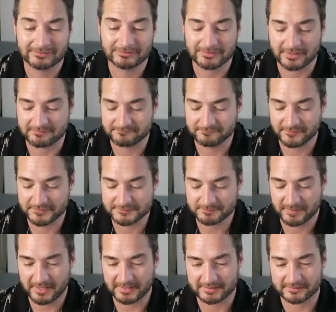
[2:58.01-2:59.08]
Okay, first
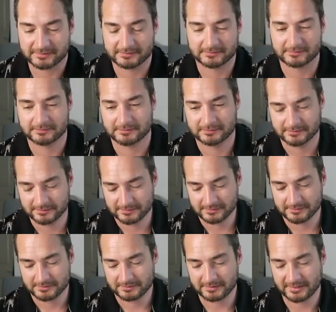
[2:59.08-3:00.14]
pack,
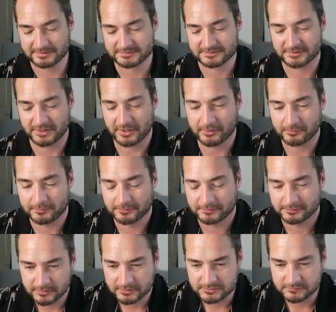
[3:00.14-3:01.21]
let's go.
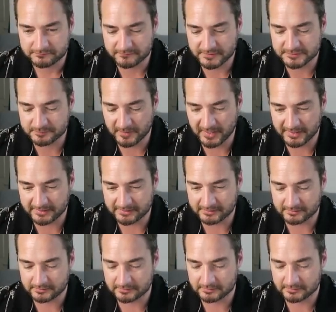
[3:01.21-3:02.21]
So first pack